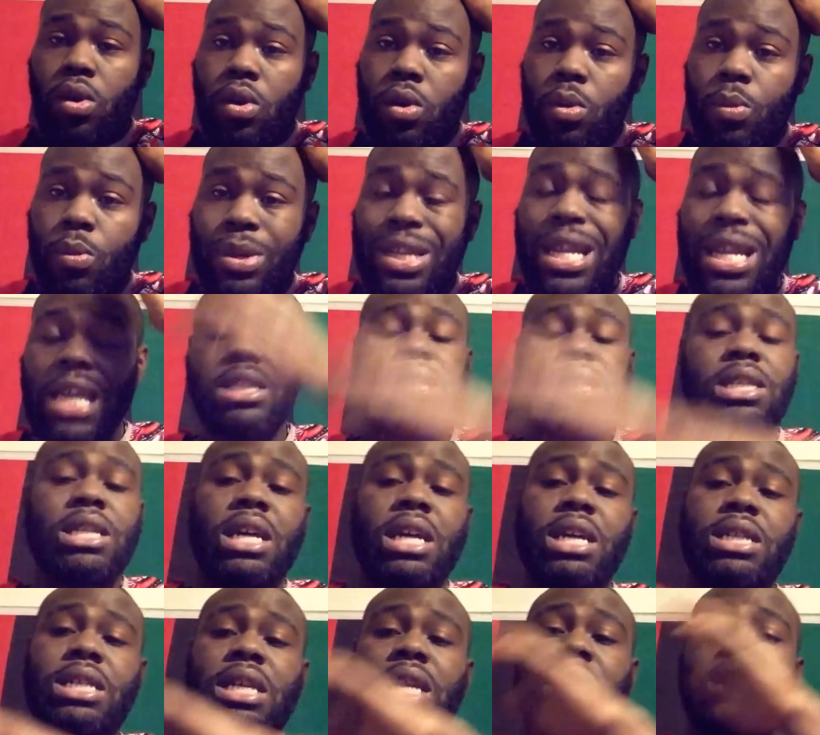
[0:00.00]
well, that's just like
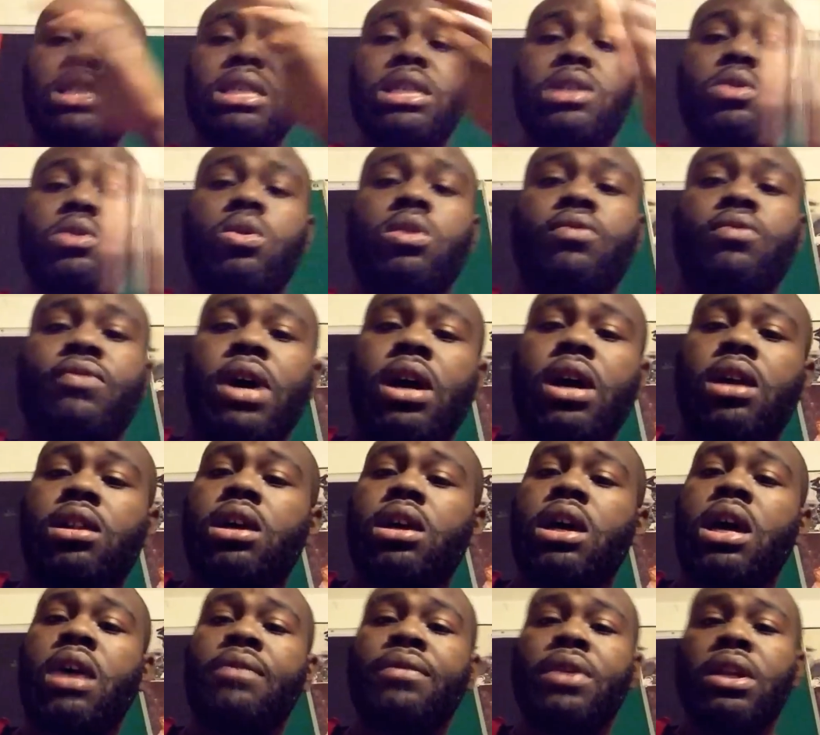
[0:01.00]
I said, that's just on a
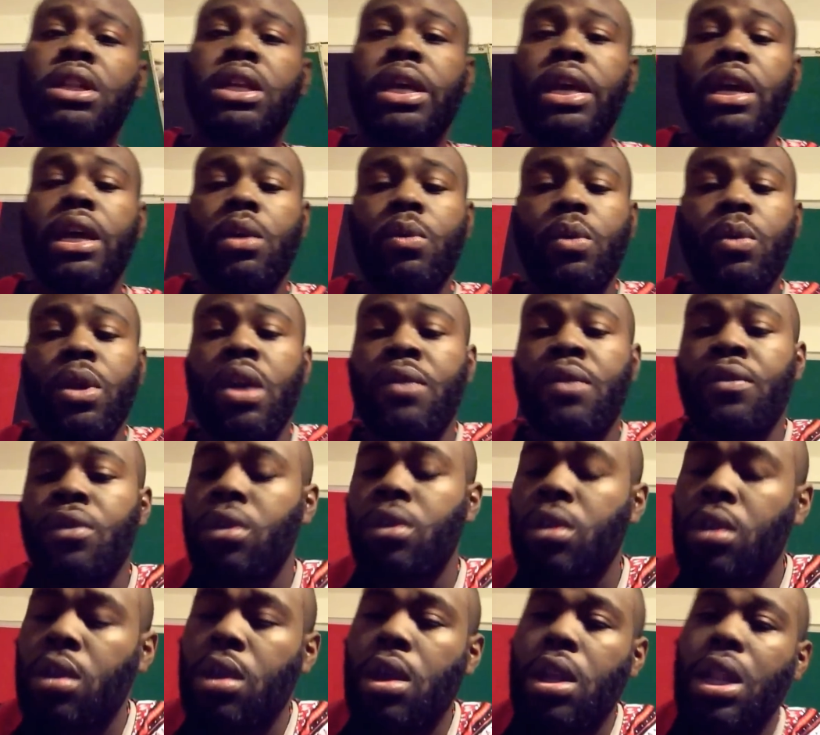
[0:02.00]
regular, everyday, whatever.
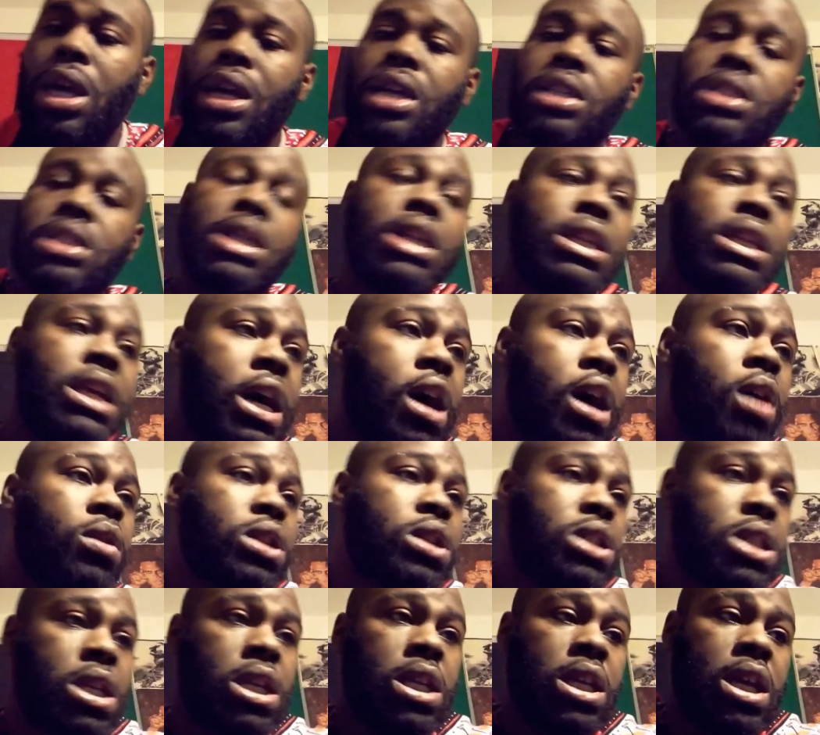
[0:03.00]
Like I said, the
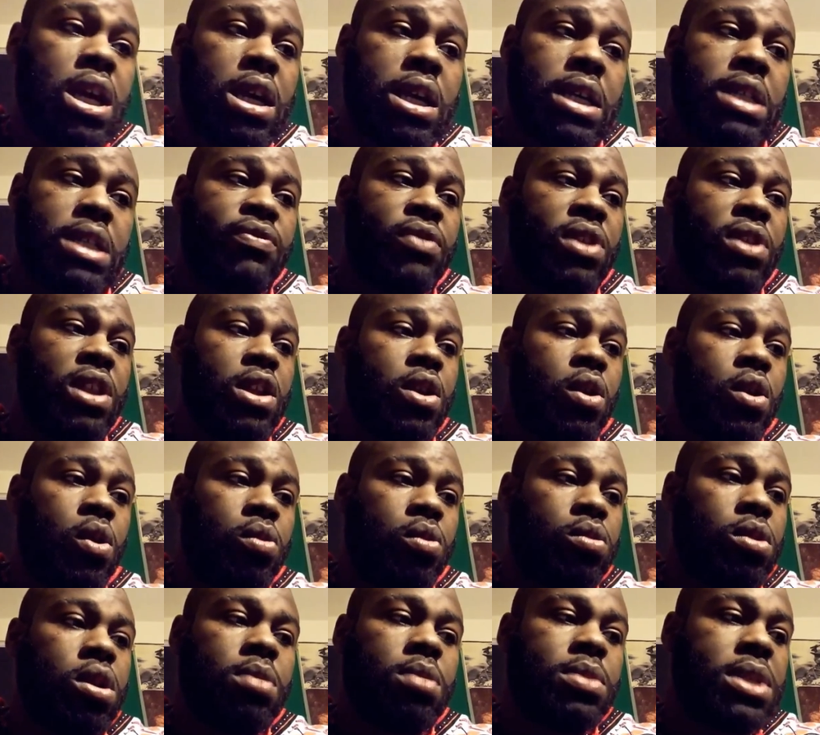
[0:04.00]
elders and the youngins really don't,
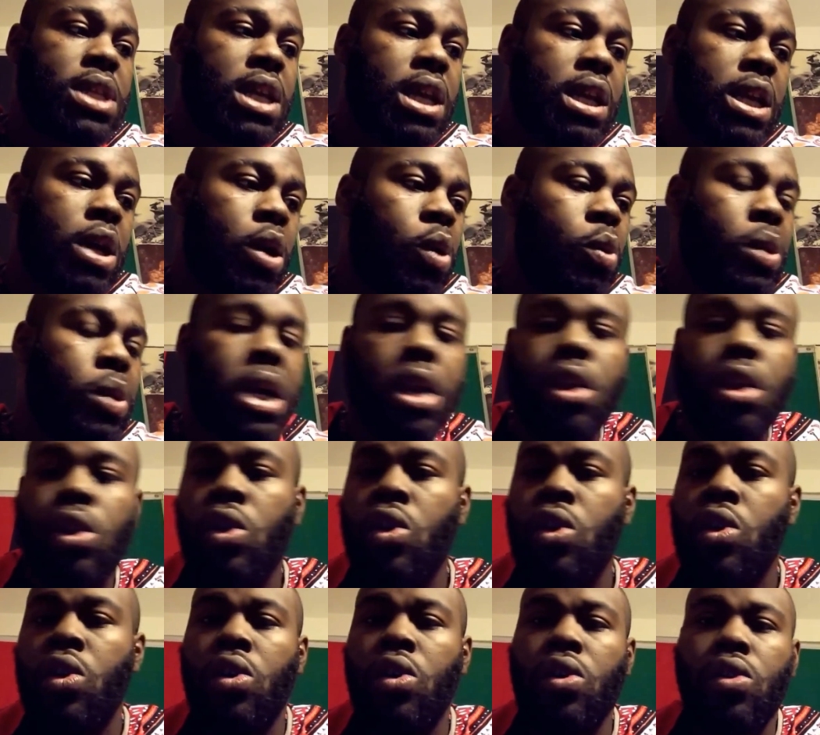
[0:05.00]
you know what I'm saying, they don't get
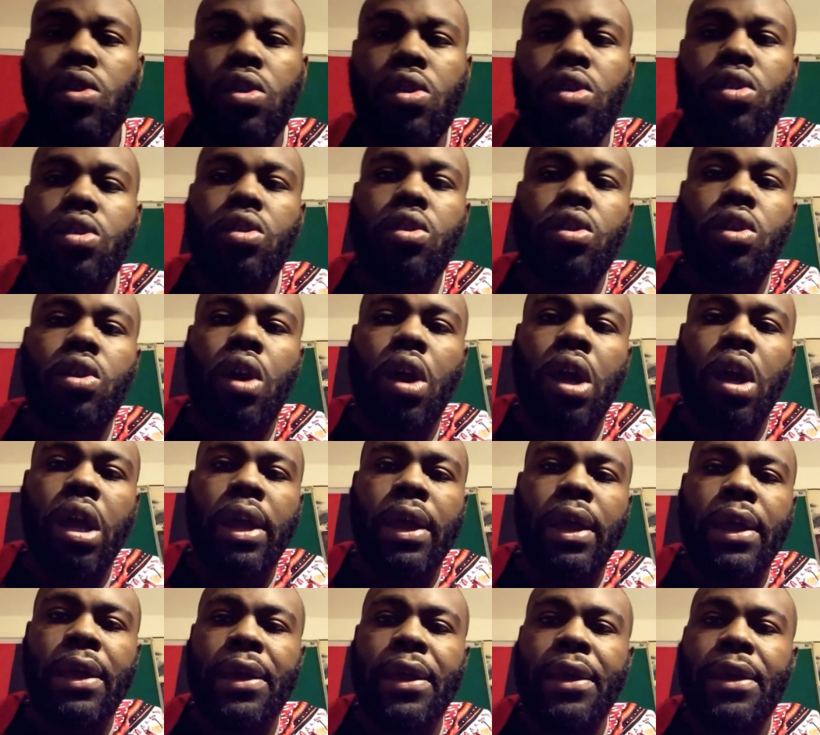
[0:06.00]
along,
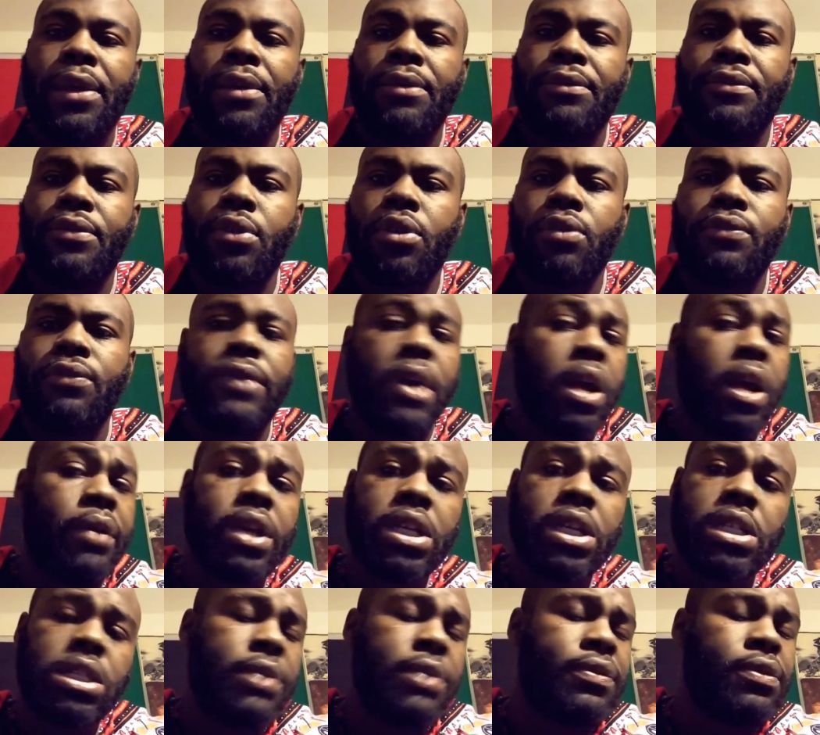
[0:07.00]
and for
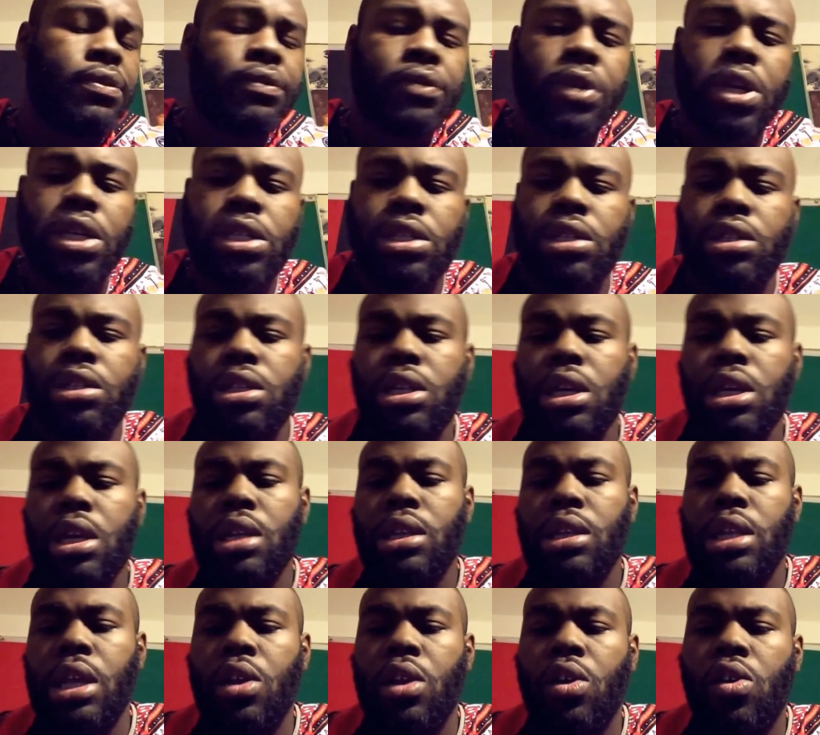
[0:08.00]
various different reasons.
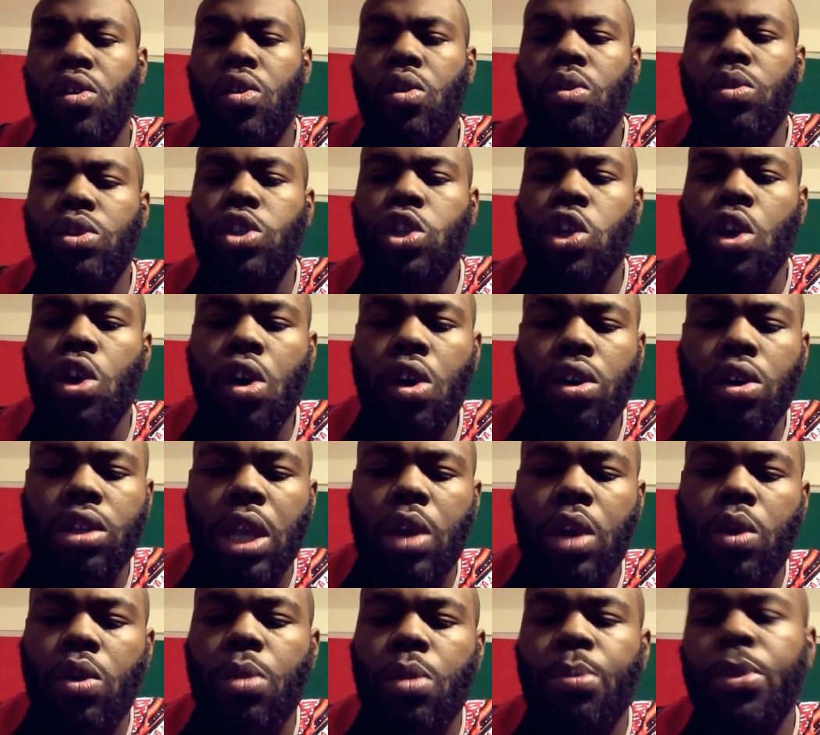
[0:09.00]
They don't talk, they
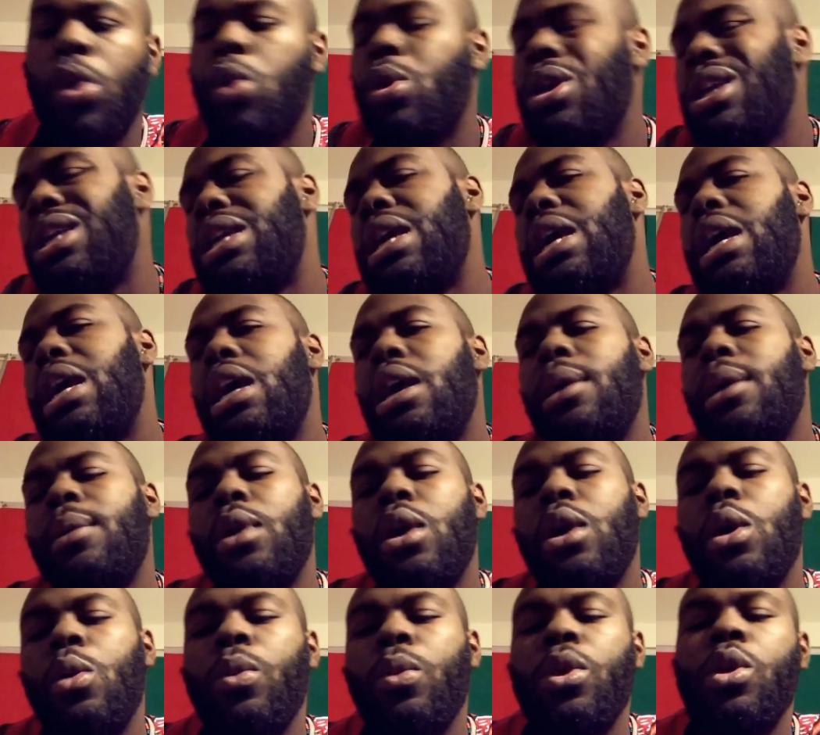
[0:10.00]
don't communicate,
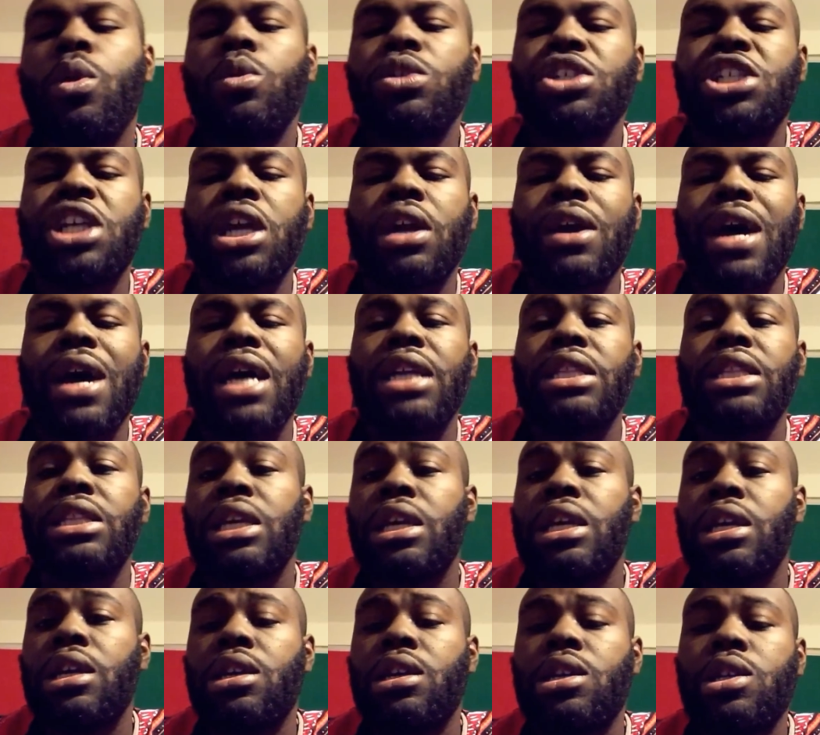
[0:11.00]
we don't share
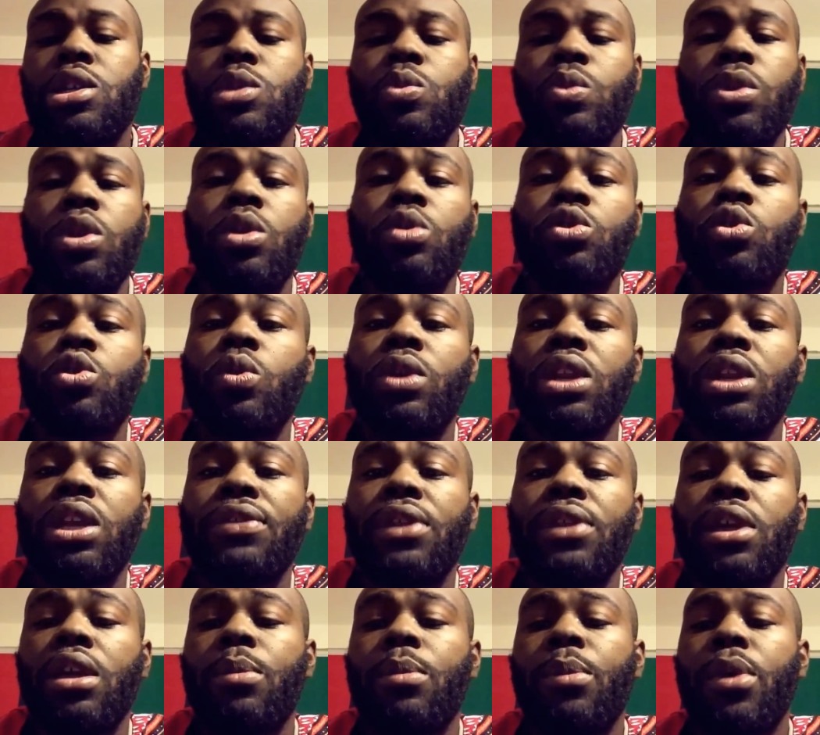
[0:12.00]
ideas, we don't do any of
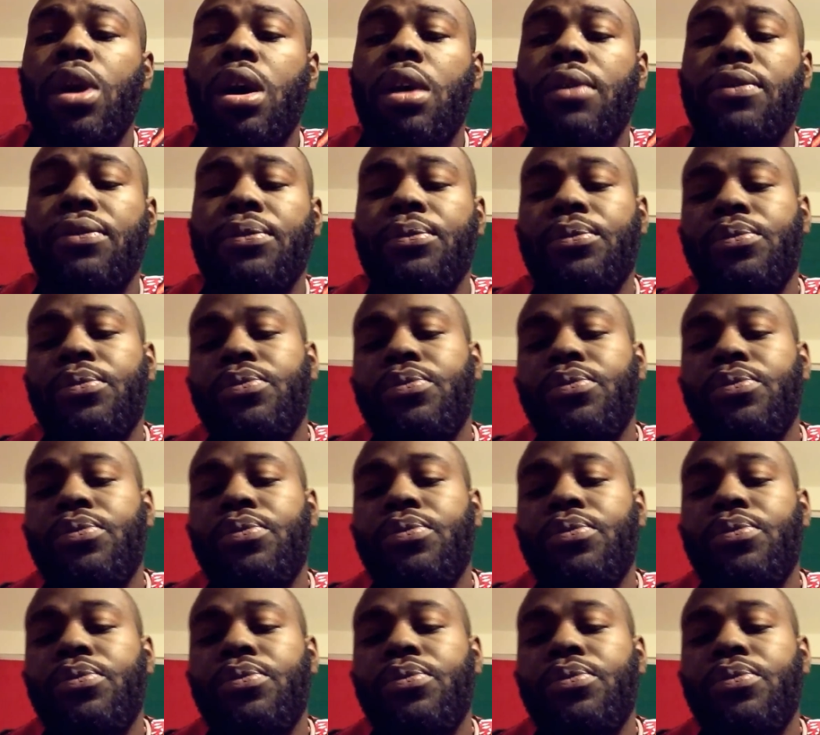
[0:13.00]
the above.